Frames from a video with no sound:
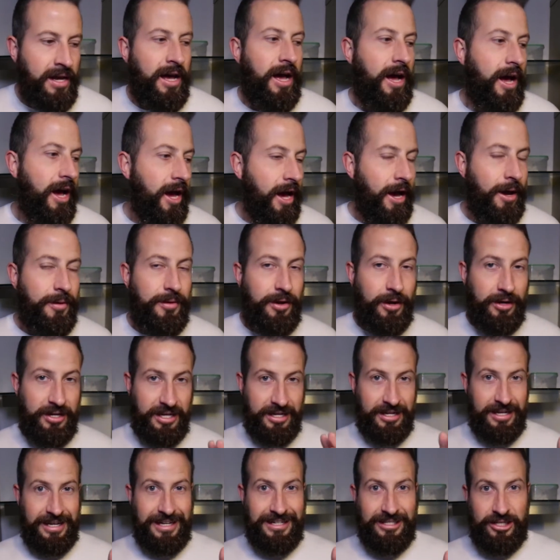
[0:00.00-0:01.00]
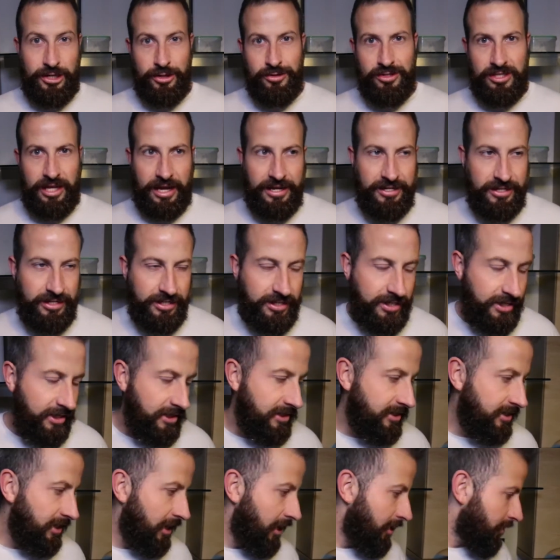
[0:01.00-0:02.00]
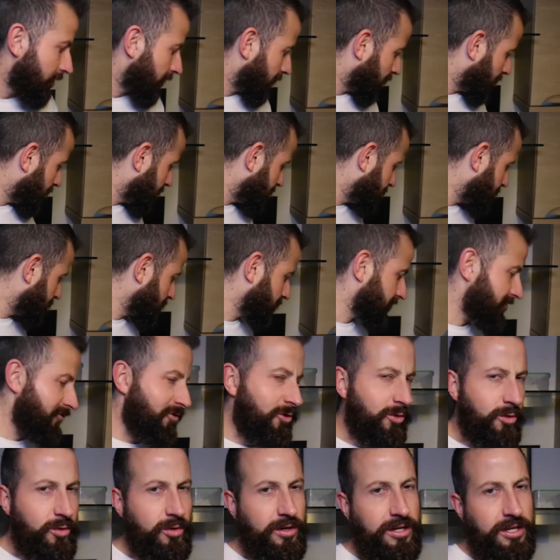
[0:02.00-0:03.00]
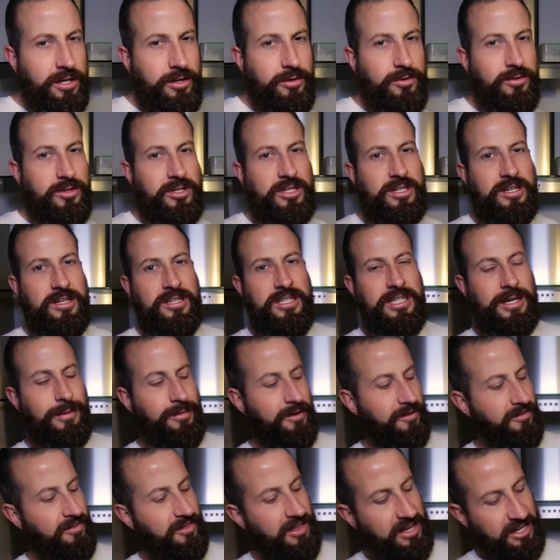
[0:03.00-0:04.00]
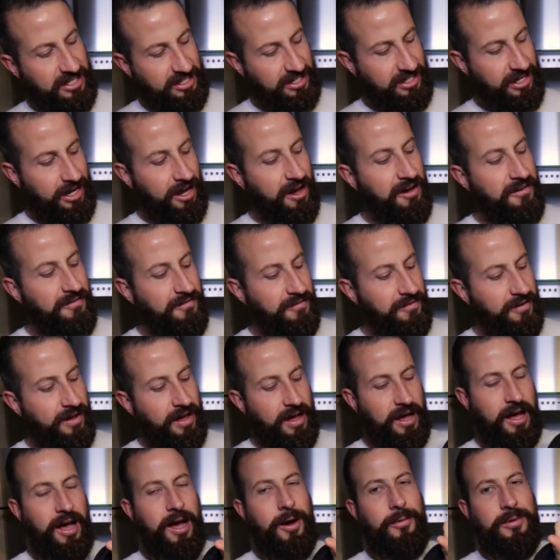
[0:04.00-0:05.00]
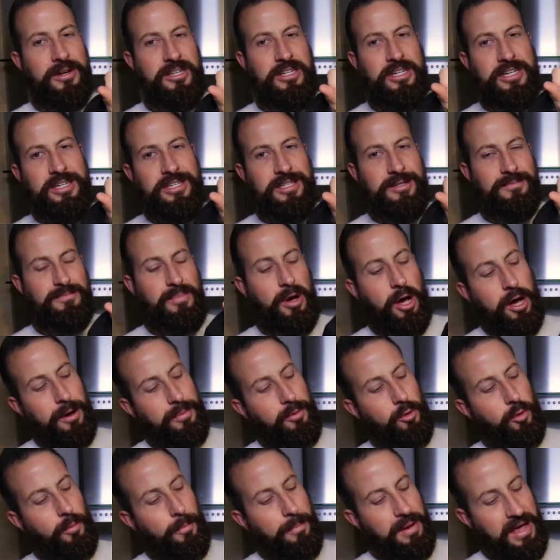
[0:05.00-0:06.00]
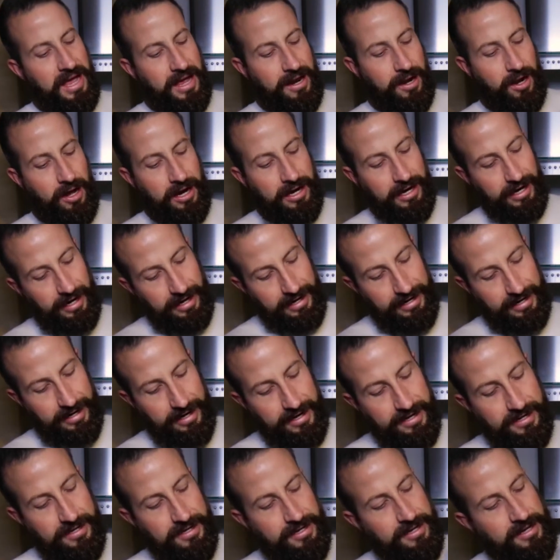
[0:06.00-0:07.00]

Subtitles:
Now I did it in two stages. So I first of all used some of this stuff, which is purple beer line cleaner.